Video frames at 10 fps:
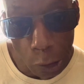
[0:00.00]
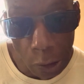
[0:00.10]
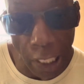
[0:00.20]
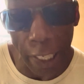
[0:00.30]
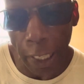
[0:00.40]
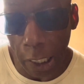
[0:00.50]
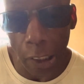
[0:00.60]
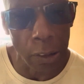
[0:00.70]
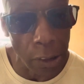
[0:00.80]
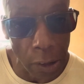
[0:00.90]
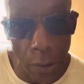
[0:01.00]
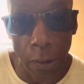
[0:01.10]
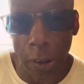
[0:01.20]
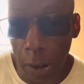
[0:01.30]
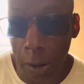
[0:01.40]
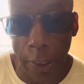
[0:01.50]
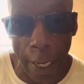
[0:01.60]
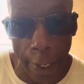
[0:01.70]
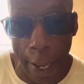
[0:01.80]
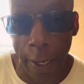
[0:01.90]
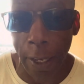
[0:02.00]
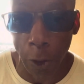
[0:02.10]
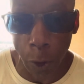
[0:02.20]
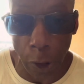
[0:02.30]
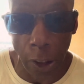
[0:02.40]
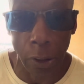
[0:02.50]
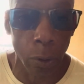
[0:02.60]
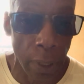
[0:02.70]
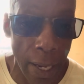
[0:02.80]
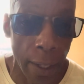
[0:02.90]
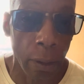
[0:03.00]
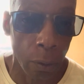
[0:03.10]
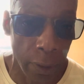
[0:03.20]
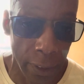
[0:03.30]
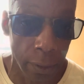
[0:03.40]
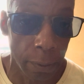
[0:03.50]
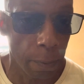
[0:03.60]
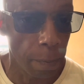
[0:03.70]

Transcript: like, hey, your children, this, da da da, do this, do that, do this.